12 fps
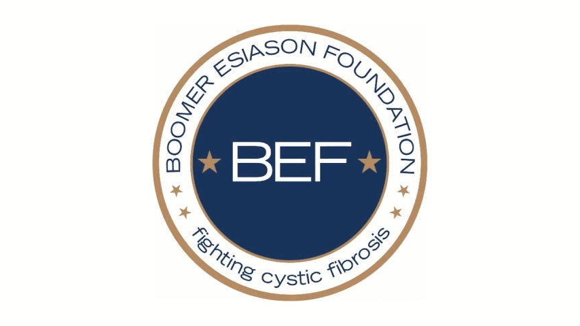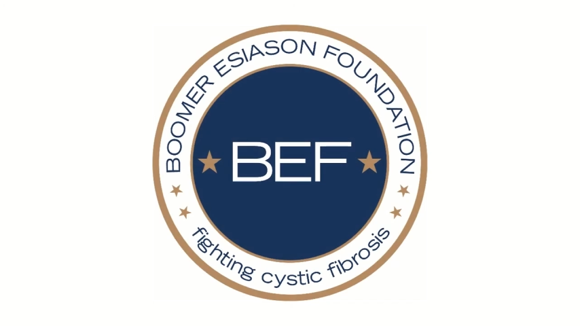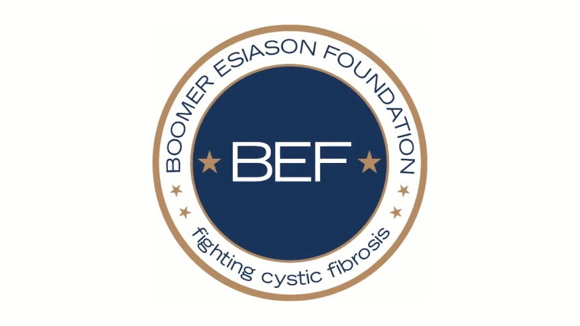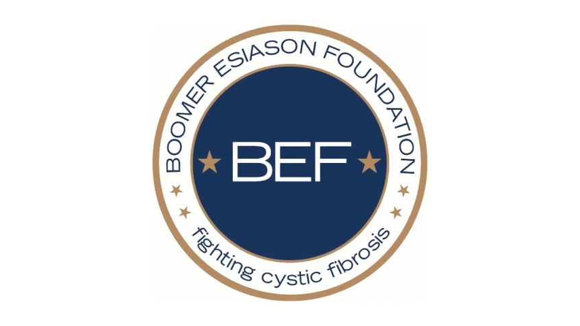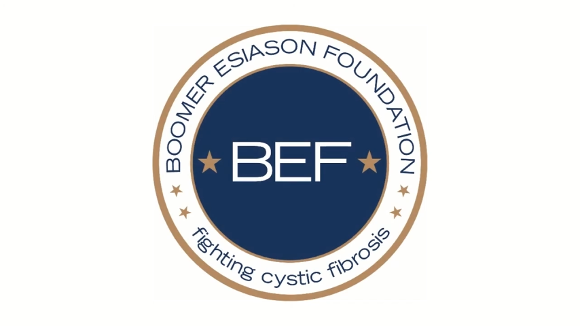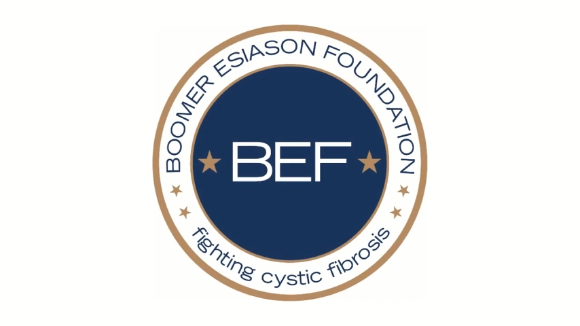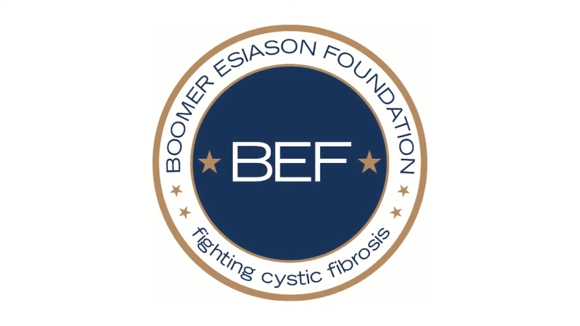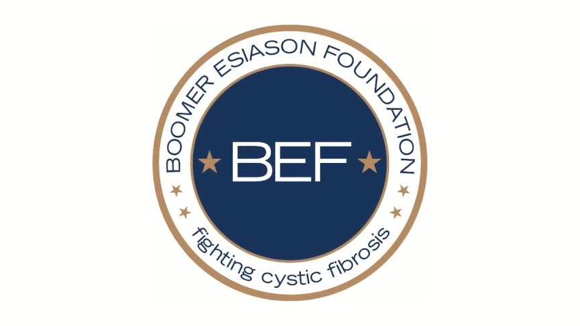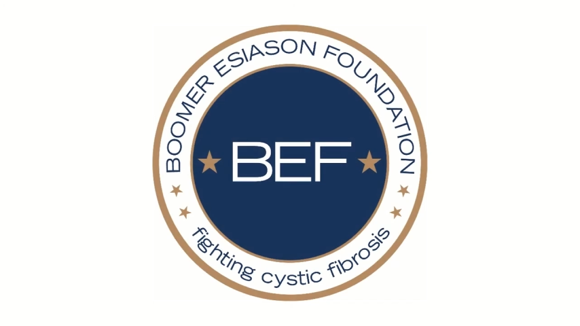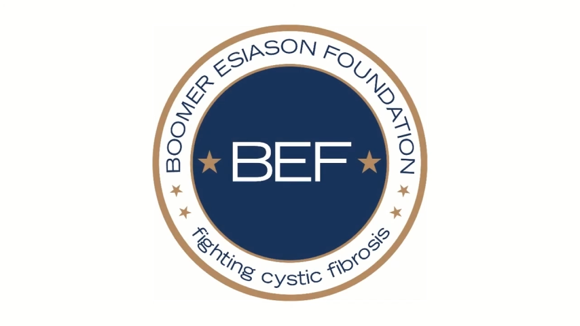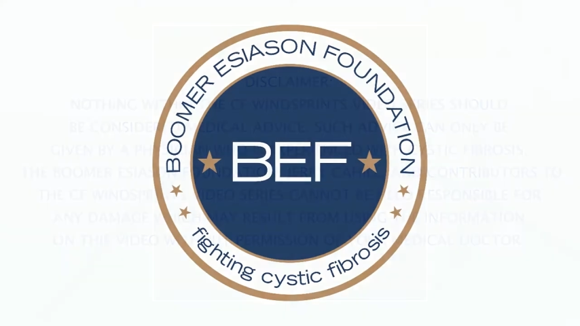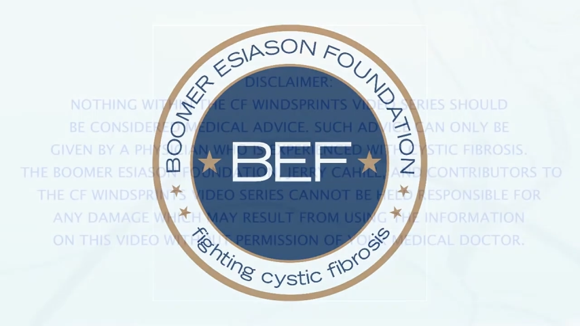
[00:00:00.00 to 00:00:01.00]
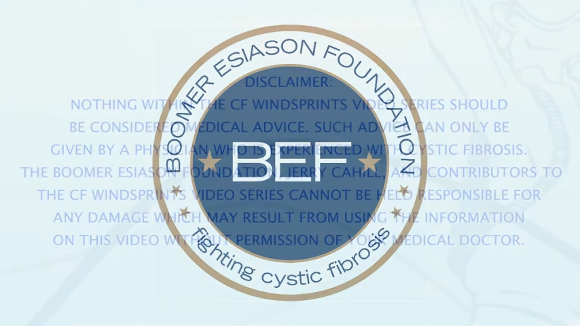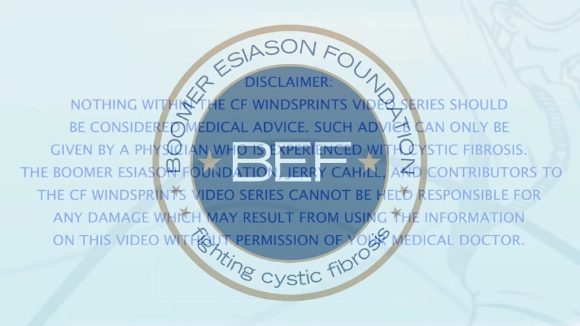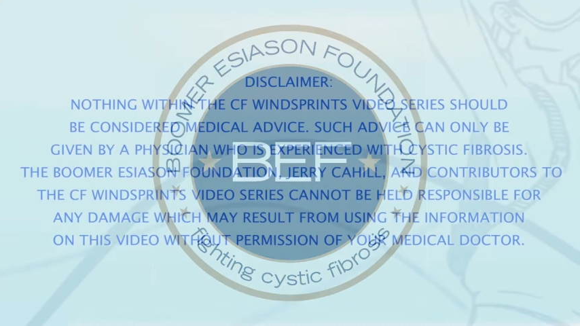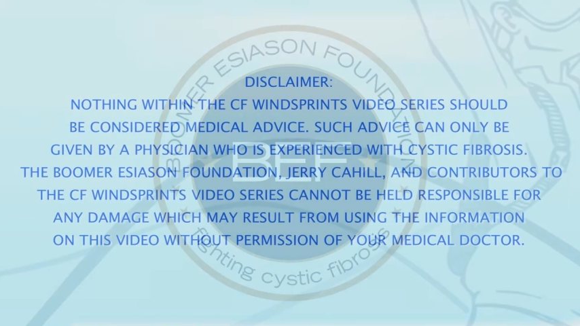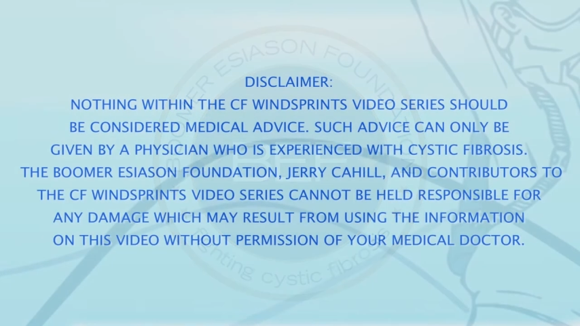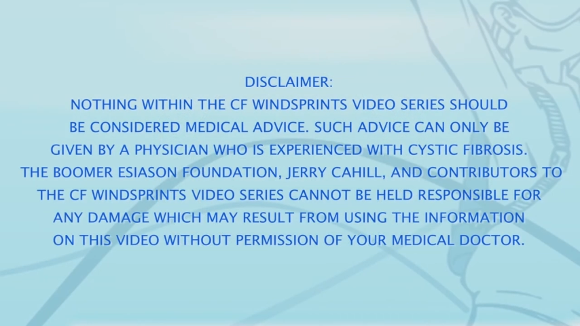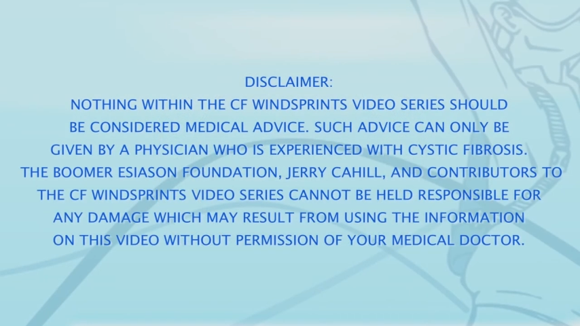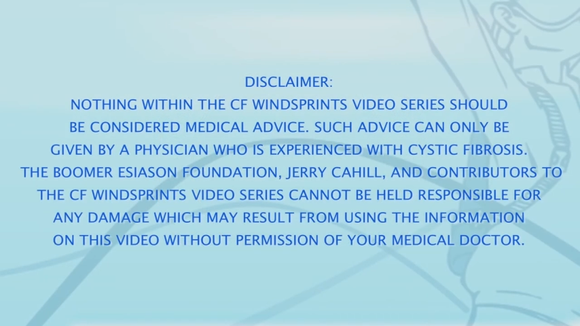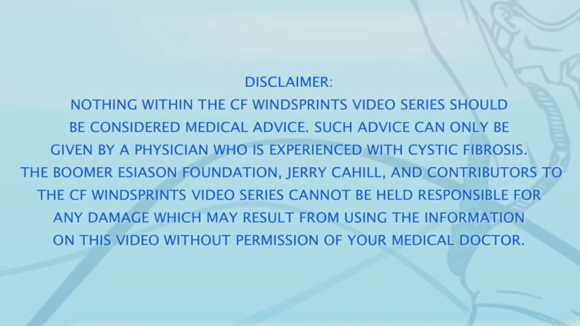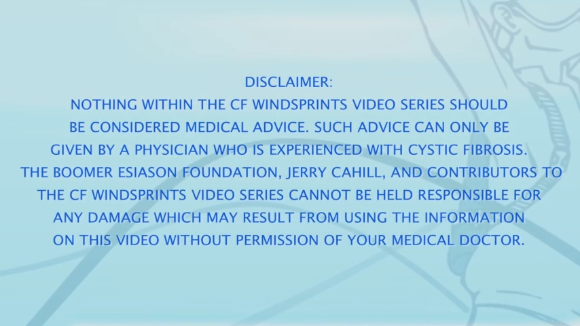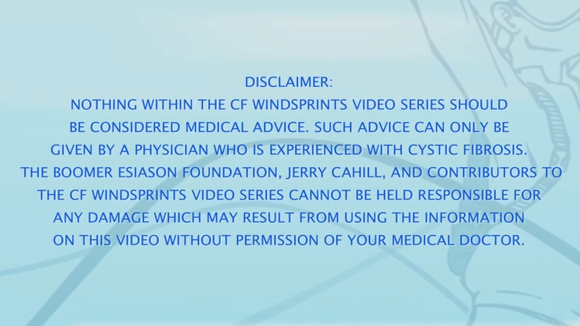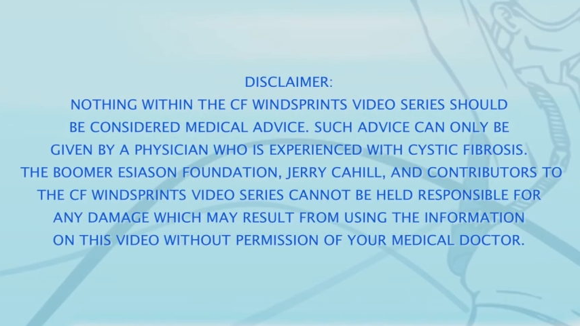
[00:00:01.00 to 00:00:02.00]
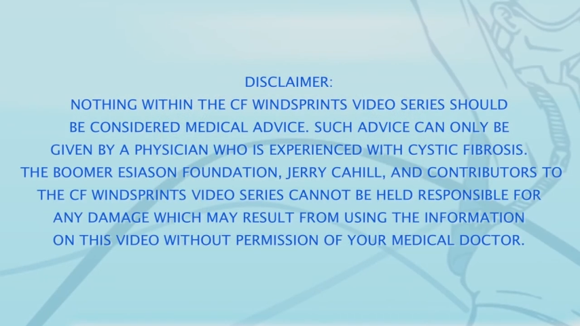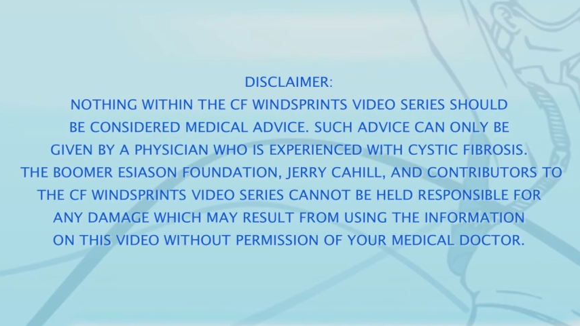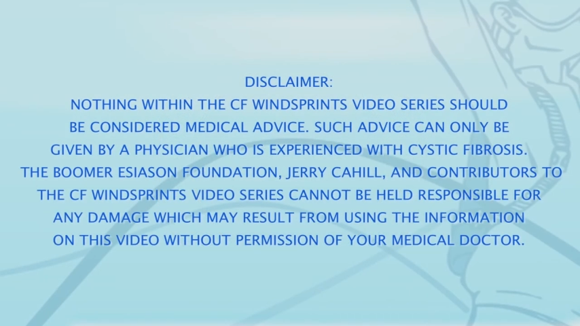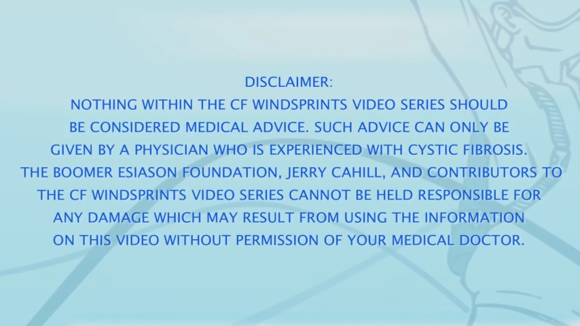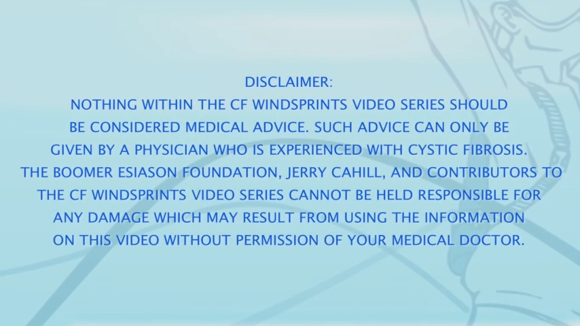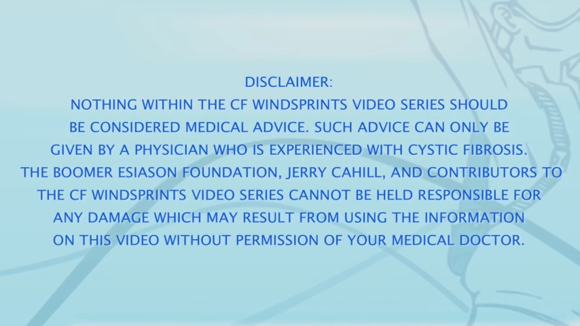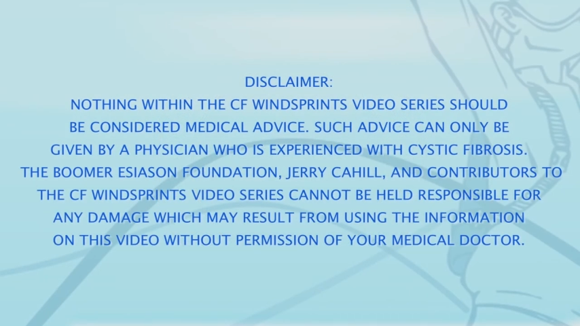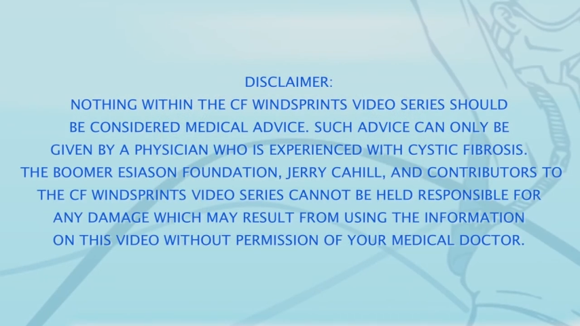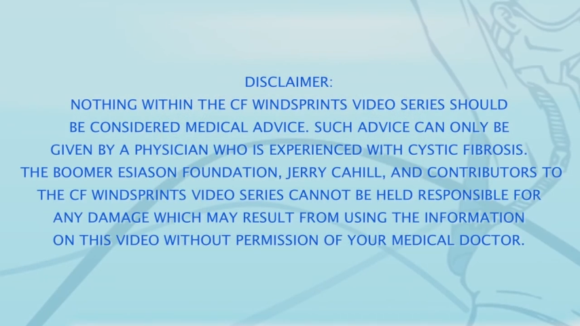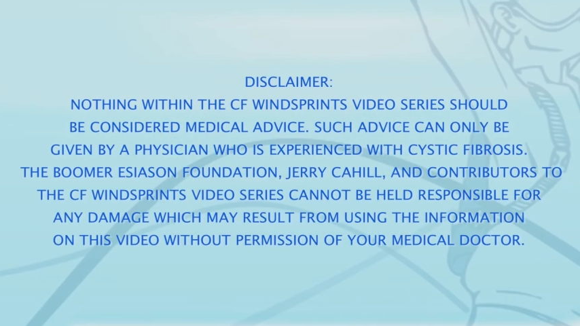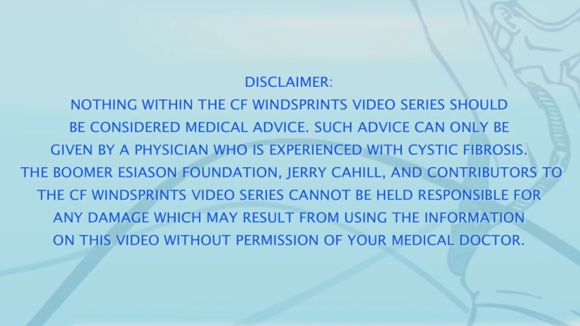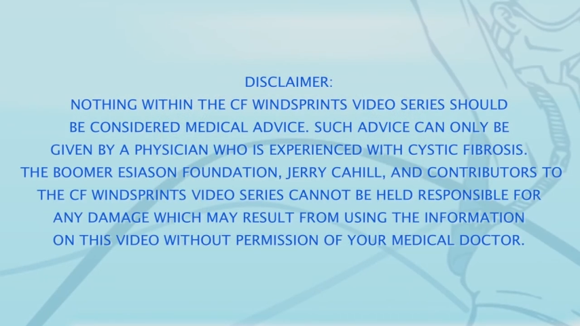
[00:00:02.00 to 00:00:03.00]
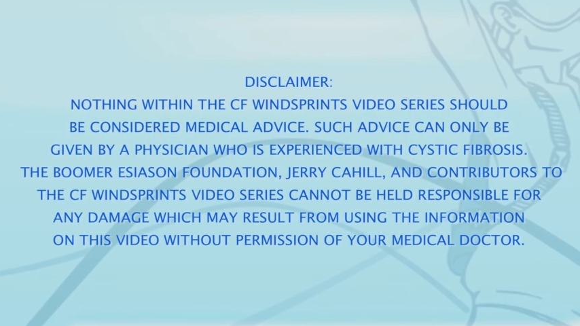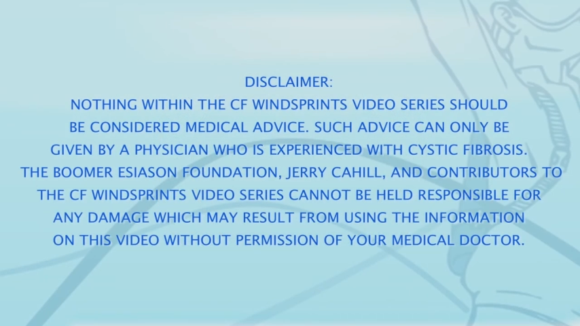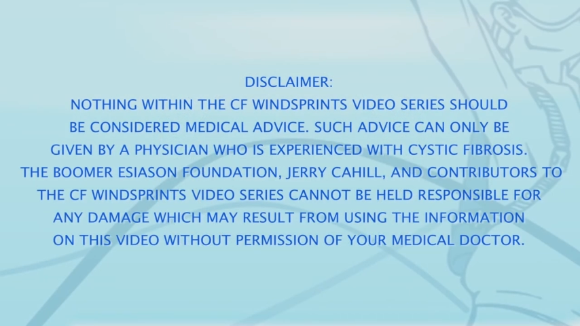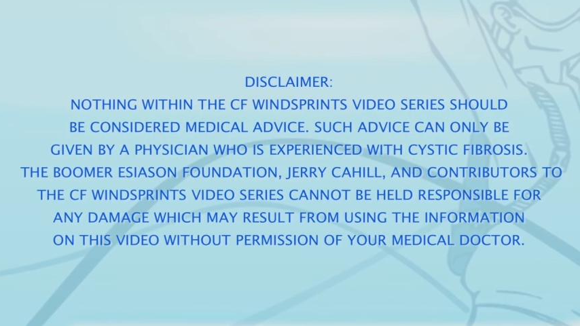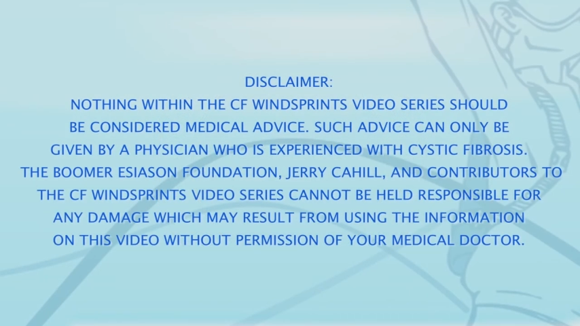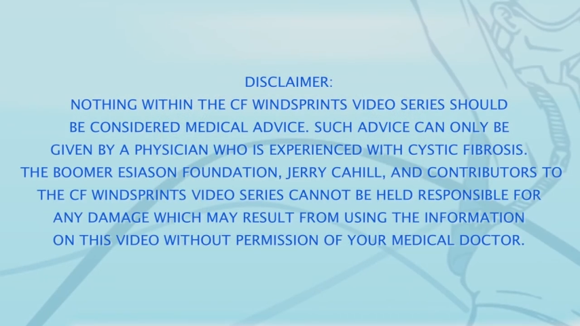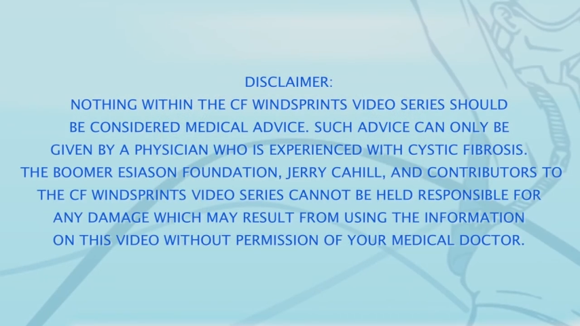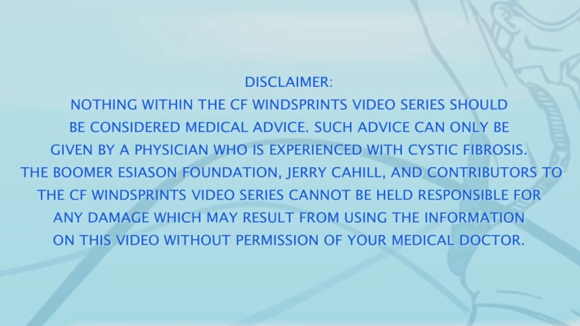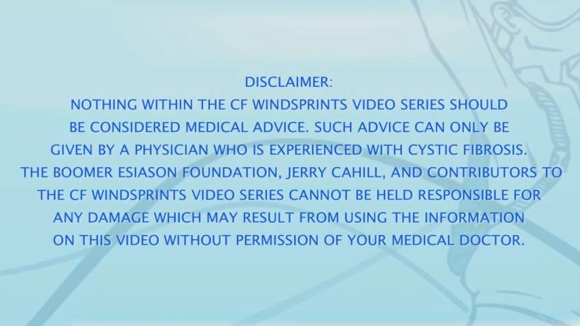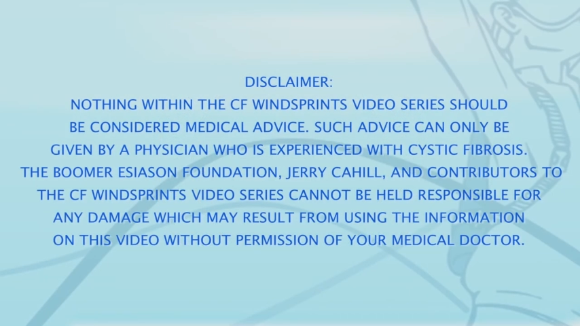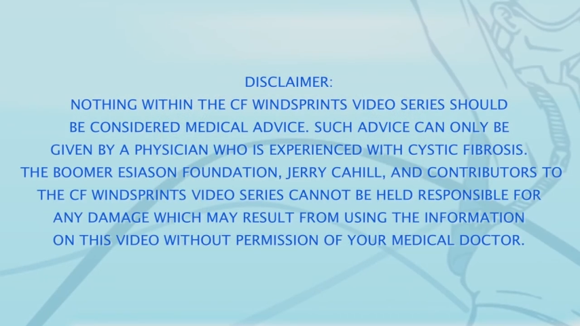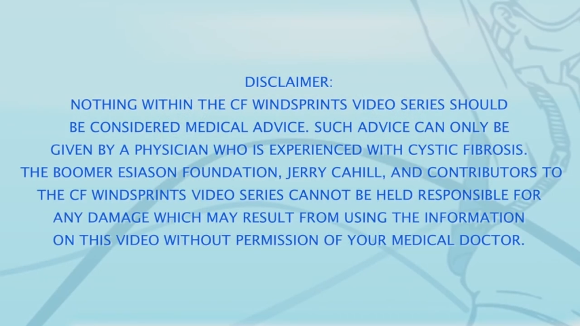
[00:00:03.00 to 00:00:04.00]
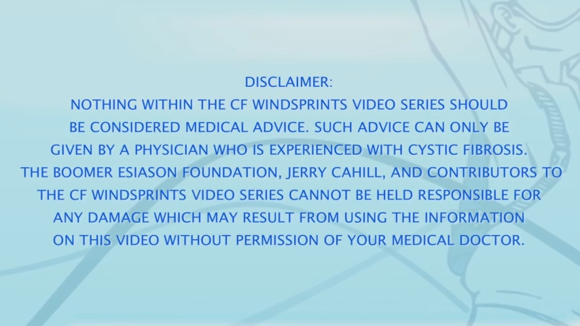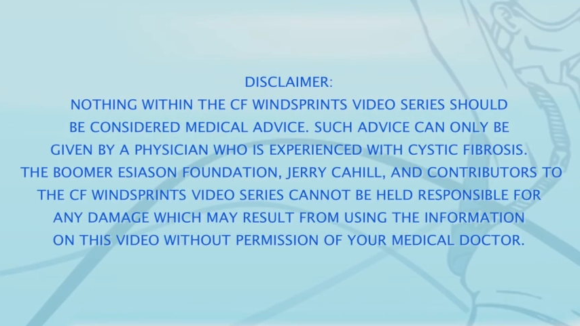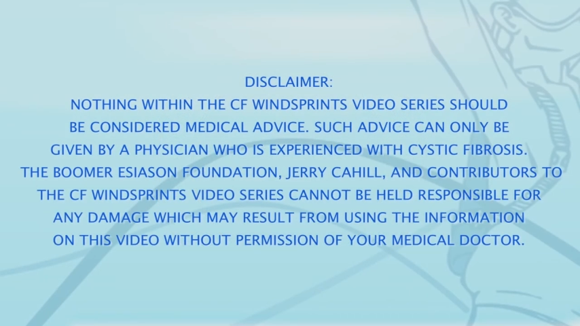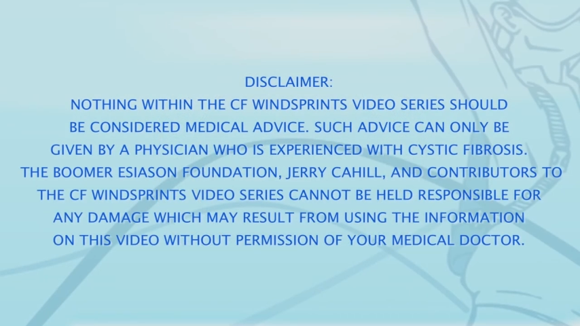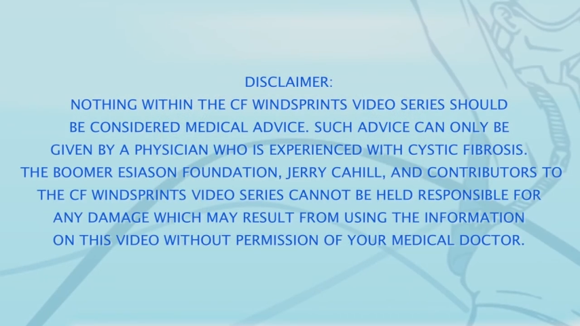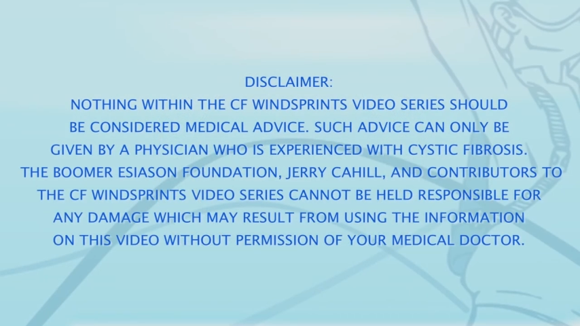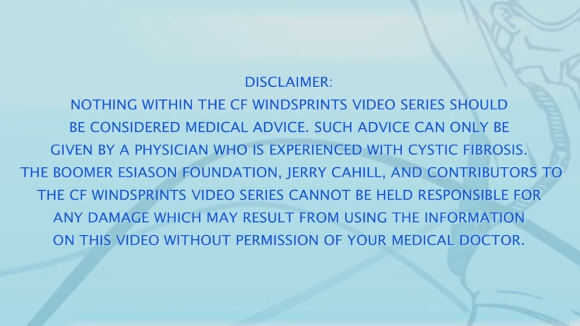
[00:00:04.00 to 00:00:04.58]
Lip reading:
(no speaker visible)